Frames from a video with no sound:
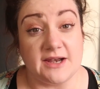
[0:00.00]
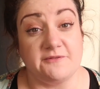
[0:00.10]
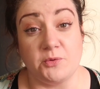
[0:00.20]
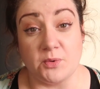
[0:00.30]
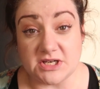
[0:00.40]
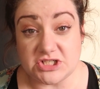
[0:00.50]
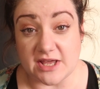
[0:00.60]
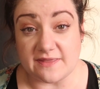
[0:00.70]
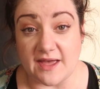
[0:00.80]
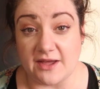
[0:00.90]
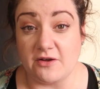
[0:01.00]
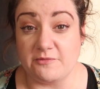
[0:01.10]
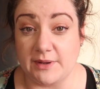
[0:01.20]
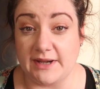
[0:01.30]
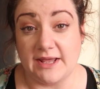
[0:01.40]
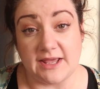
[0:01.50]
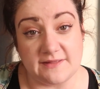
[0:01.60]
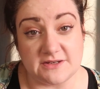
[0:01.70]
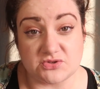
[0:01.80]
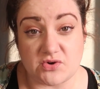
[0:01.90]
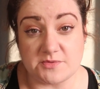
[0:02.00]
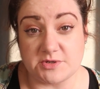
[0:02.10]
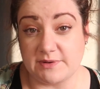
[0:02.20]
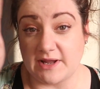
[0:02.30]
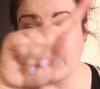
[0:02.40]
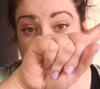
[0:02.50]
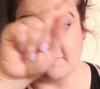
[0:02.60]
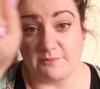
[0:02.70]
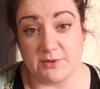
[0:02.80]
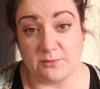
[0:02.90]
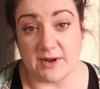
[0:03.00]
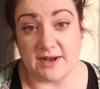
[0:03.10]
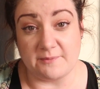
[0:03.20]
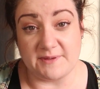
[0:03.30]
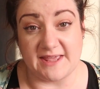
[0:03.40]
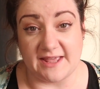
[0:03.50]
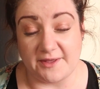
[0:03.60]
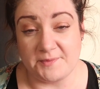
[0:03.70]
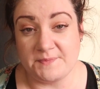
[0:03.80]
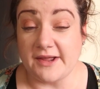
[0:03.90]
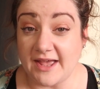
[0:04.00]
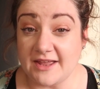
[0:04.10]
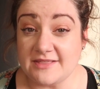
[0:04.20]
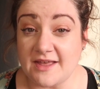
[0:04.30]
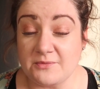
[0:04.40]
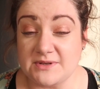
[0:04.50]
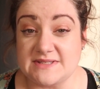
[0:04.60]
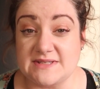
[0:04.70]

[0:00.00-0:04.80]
And if you want to check that out, I've put a link in the description below and I've put one up here. I had that with